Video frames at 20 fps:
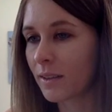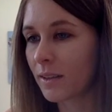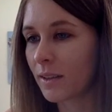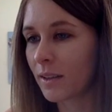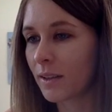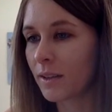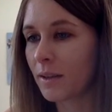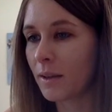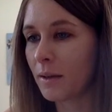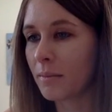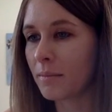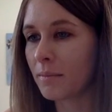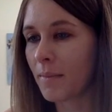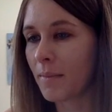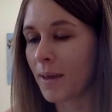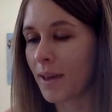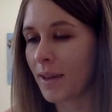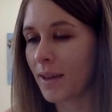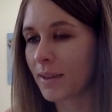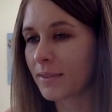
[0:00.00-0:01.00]
It
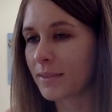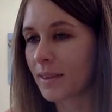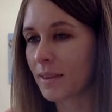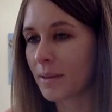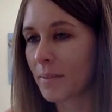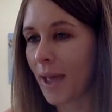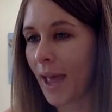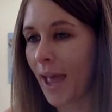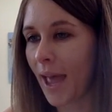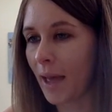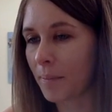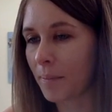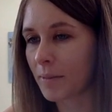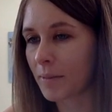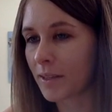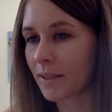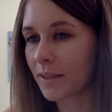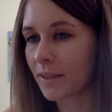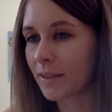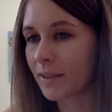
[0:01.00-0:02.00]
makes them
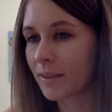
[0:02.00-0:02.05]
happy.